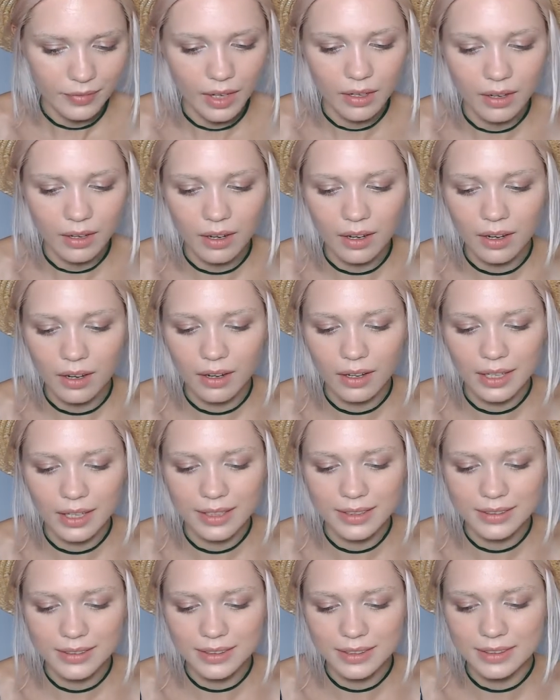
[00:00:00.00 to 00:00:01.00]
Uh,
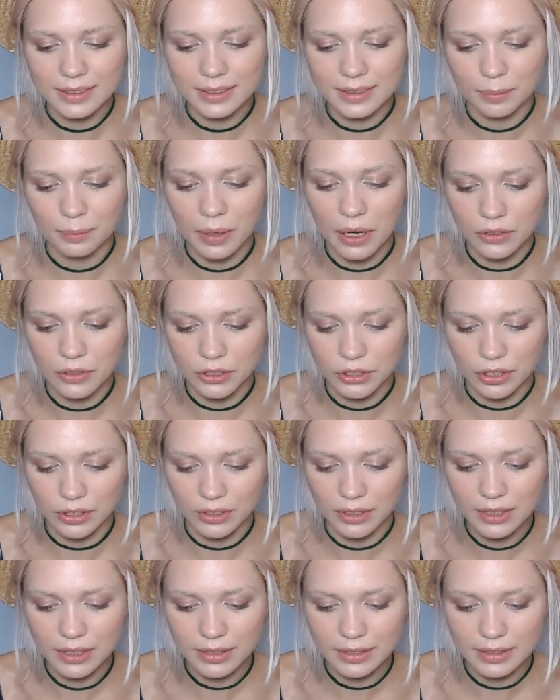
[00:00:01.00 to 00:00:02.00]
it is about
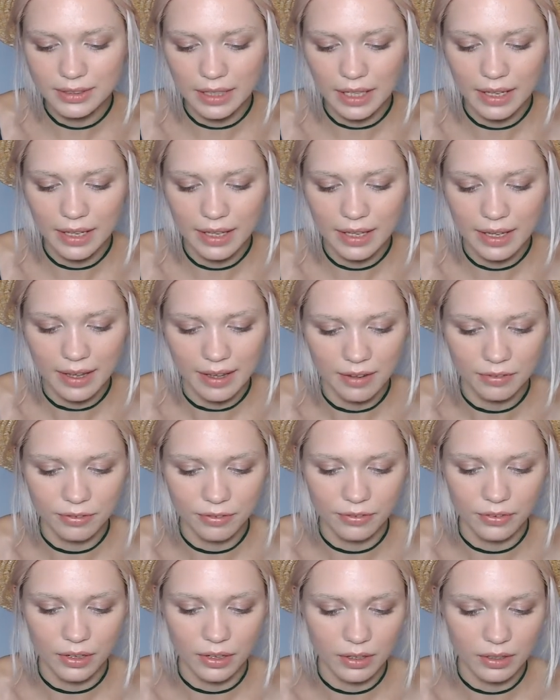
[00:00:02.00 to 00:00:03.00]
tonics. I
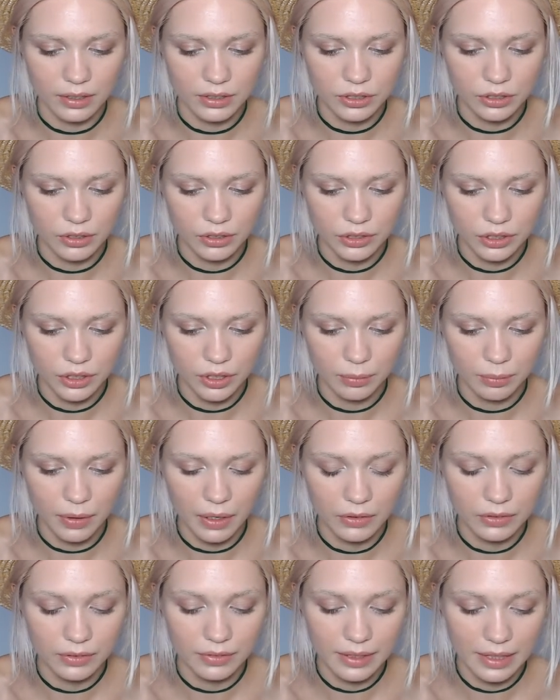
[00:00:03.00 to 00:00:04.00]
have uh, told you
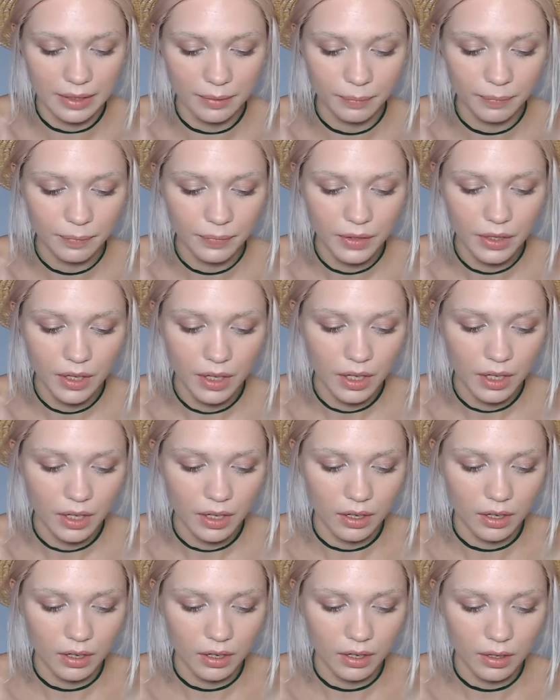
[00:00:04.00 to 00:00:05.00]
about them
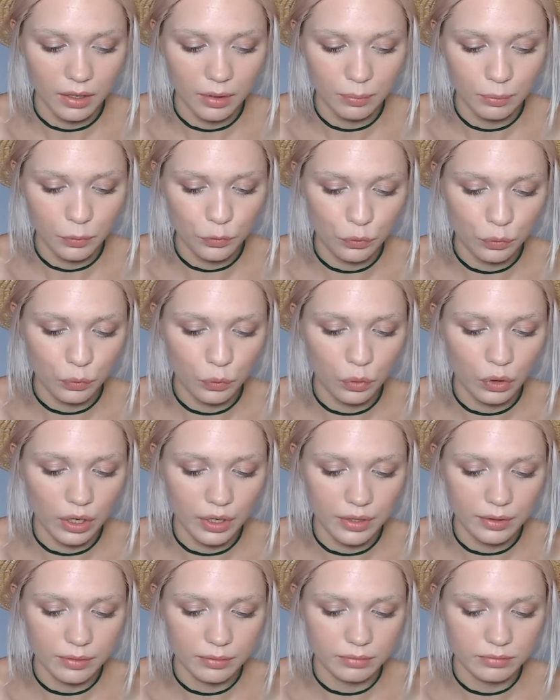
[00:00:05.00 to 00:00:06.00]
uh,
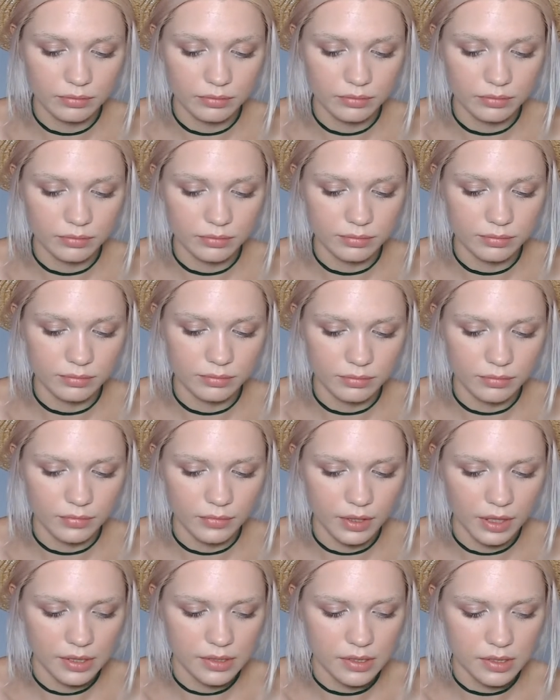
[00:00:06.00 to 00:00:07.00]
before
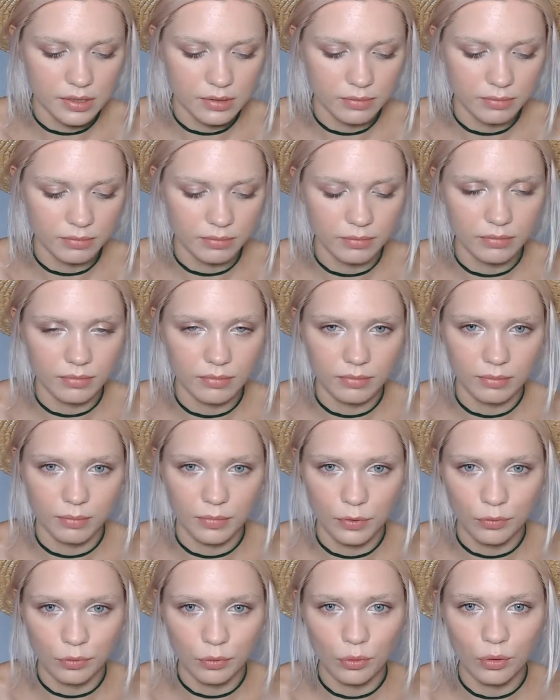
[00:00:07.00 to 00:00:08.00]
this,
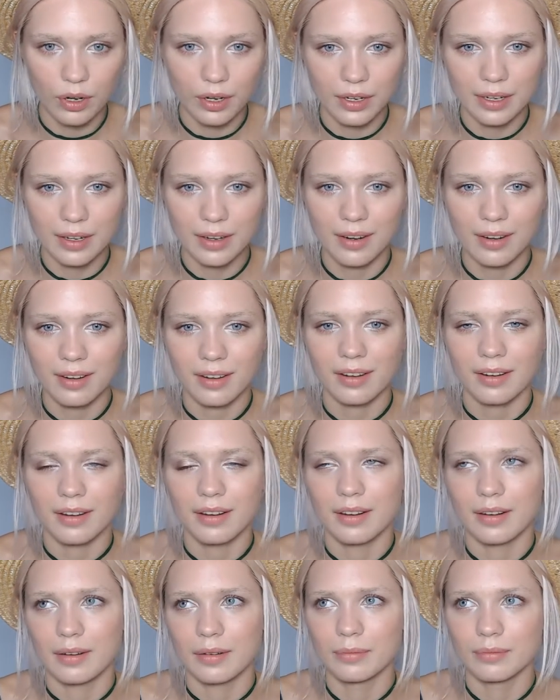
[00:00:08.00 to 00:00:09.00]
before
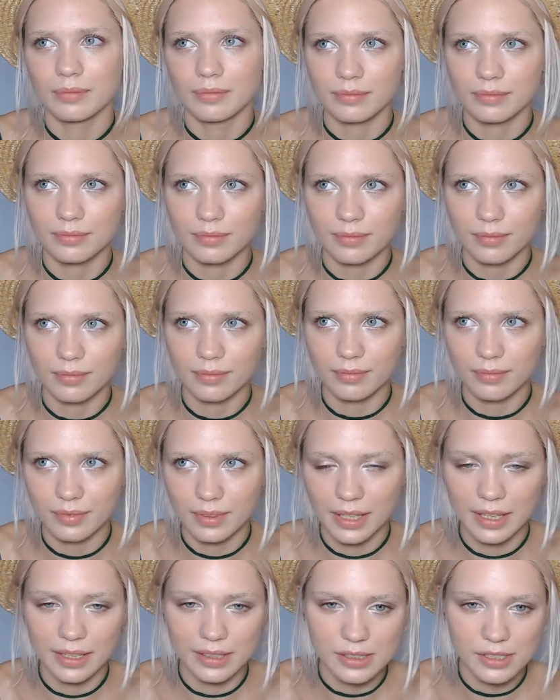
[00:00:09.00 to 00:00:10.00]
um,
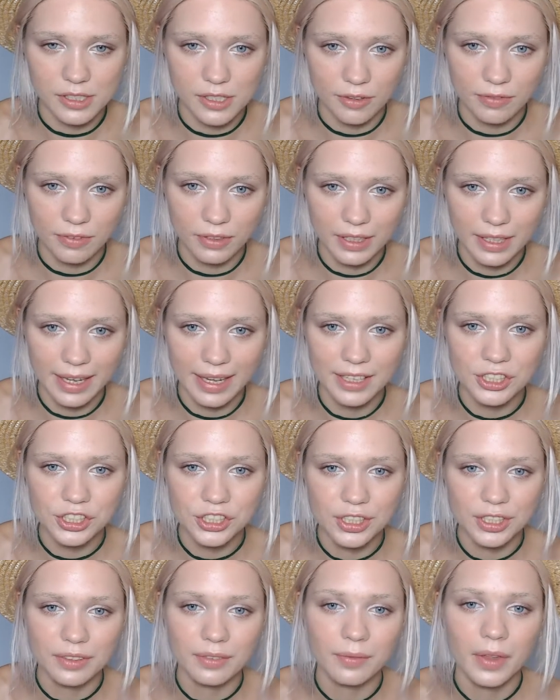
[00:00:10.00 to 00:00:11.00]
the
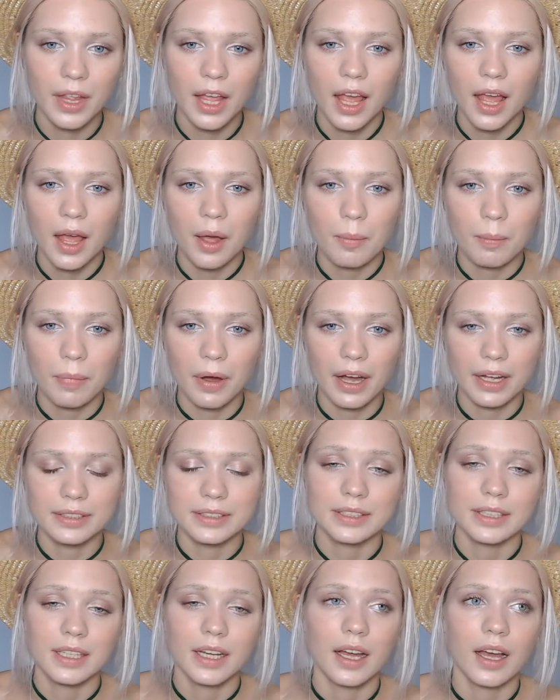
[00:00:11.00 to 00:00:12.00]
exfoliation
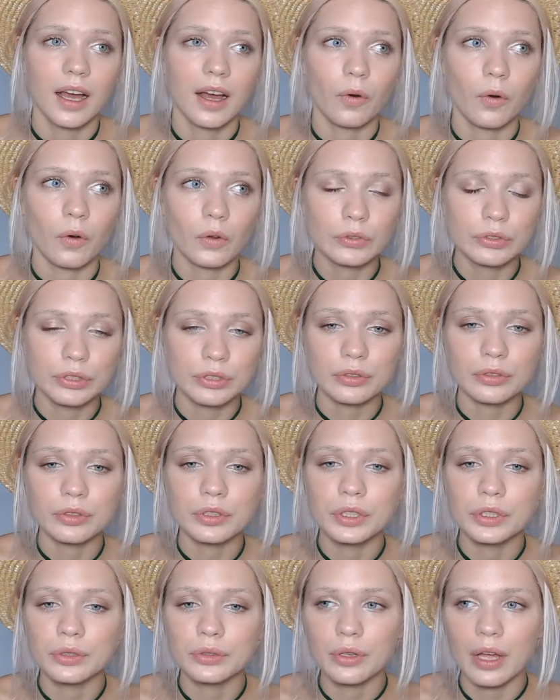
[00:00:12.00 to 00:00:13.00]
but also
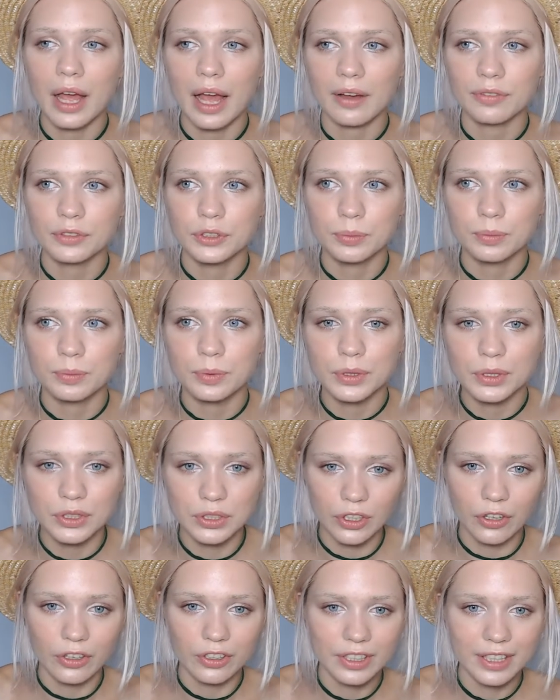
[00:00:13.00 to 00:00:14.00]
you have to
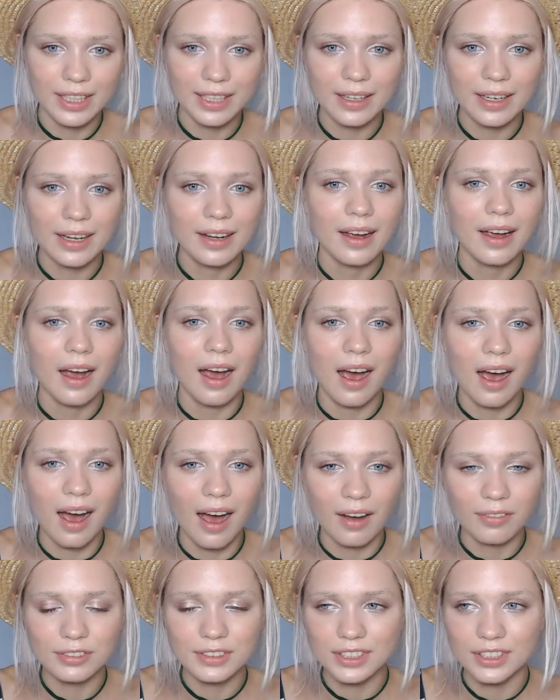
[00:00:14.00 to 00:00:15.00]
put tonic
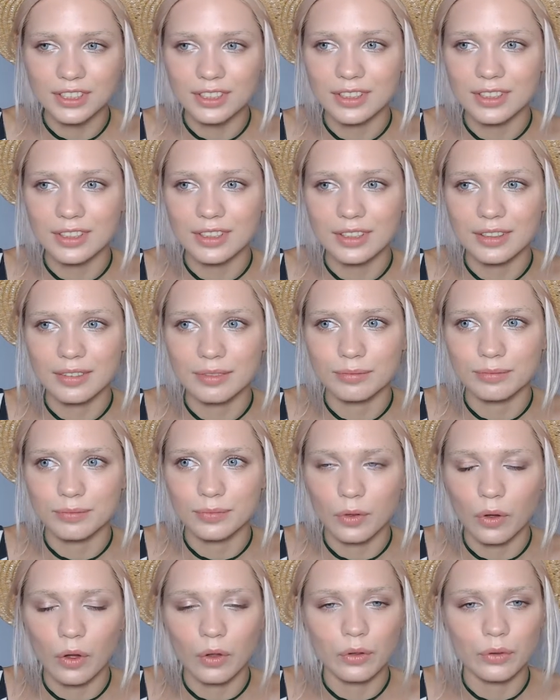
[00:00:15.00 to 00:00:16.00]
after
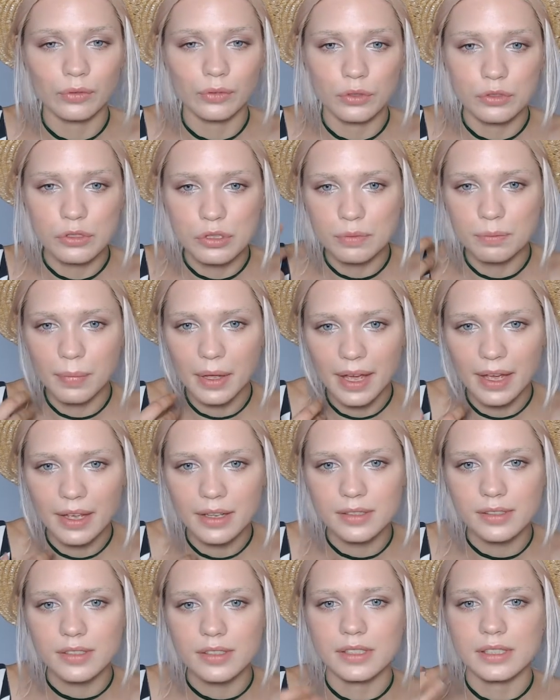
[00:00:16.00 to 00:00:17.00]
all of those
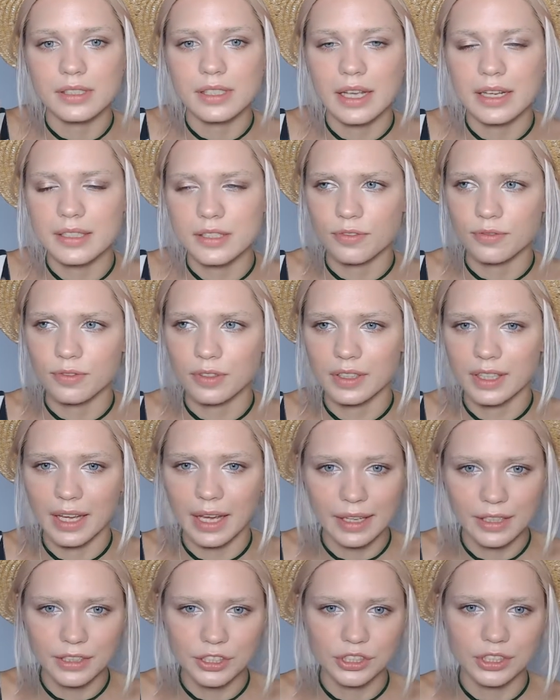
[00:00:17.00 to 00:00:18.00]
masks,
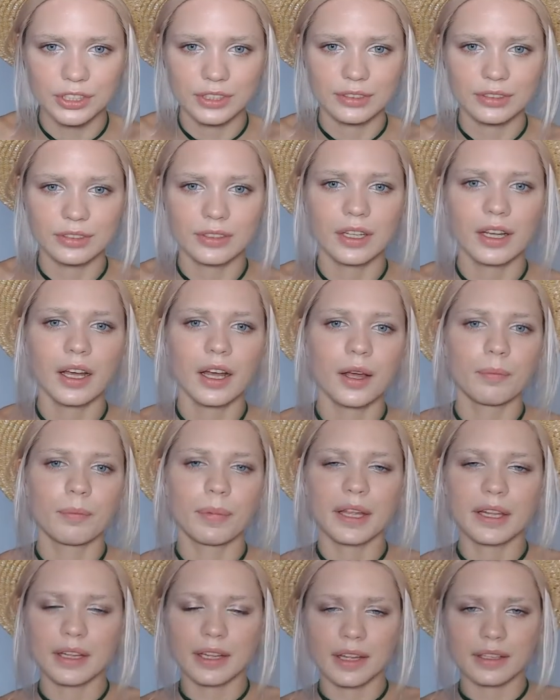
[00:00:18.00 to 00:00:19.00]
exfoliation,
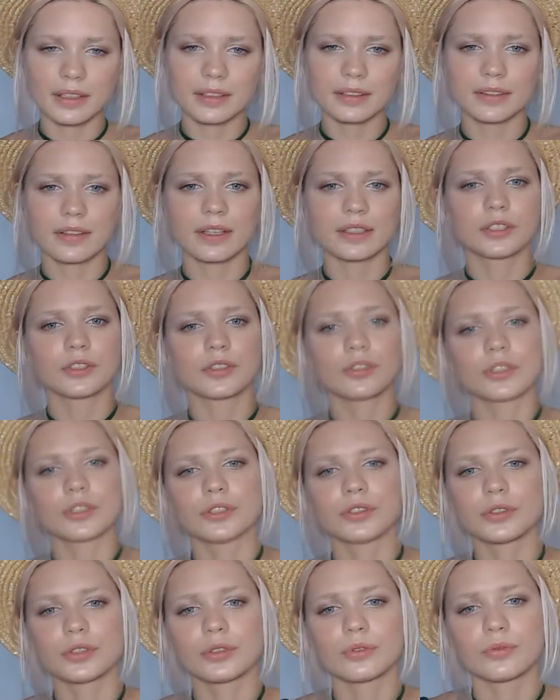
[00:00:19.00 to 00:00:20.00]
peeling that you're
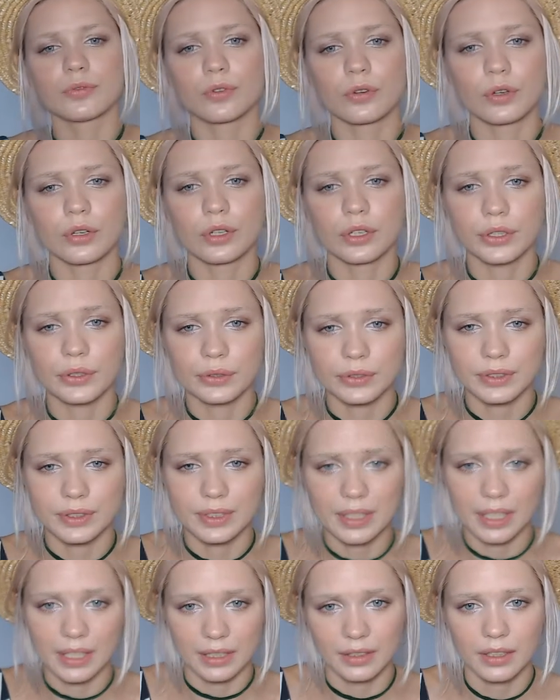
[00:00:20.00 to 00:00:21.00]
doing for your
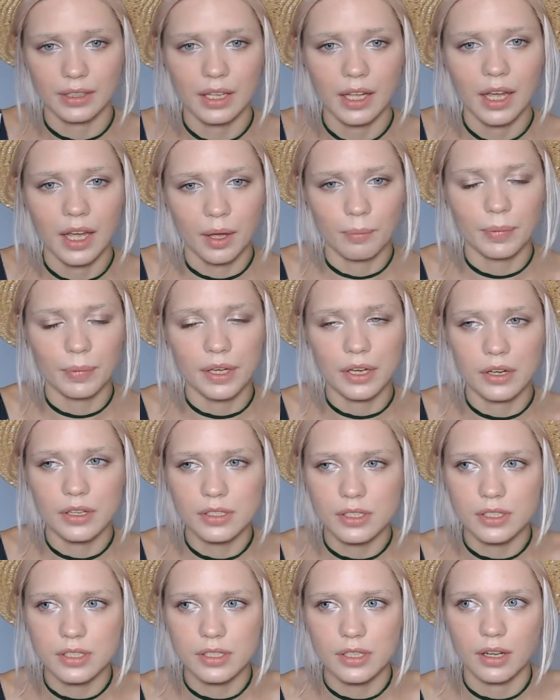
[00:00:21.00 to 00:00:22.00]
skin.
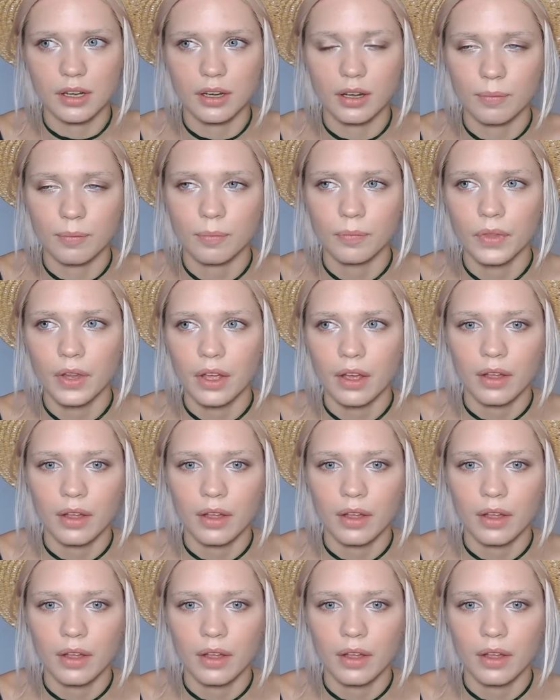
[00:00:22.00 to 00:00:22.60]
Because um,